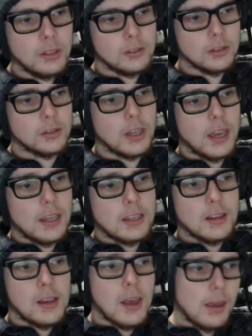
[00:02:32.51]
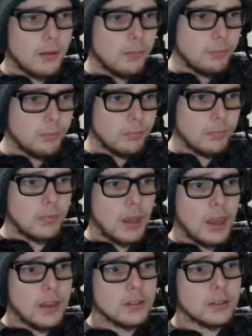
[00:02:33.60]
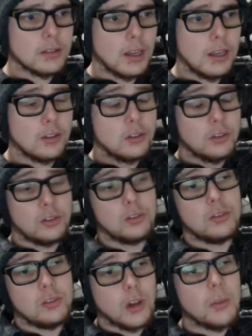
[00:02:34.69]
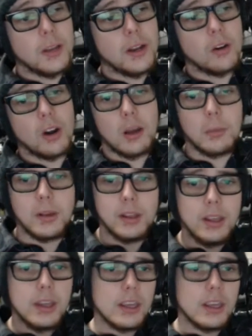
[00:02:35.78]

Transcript: So yeah, he has a Terminator armor.